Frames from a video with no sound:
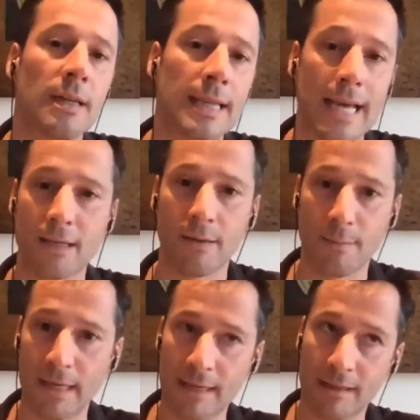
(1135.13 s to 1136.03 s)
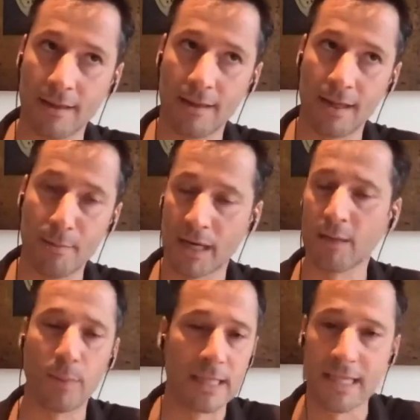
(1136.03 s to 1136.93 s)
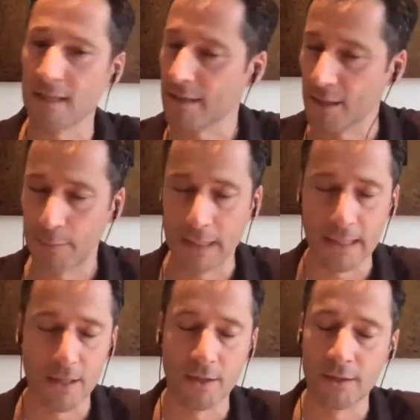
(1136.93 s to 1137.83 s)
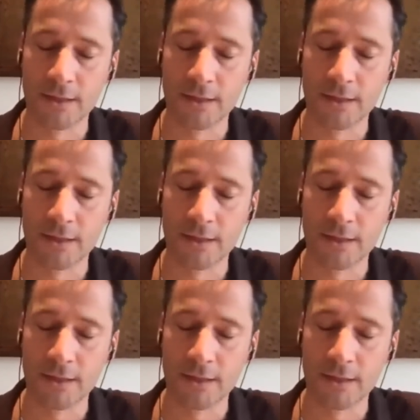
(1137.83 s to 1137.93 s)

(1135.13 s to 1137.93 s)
The marketplace is not yet built now.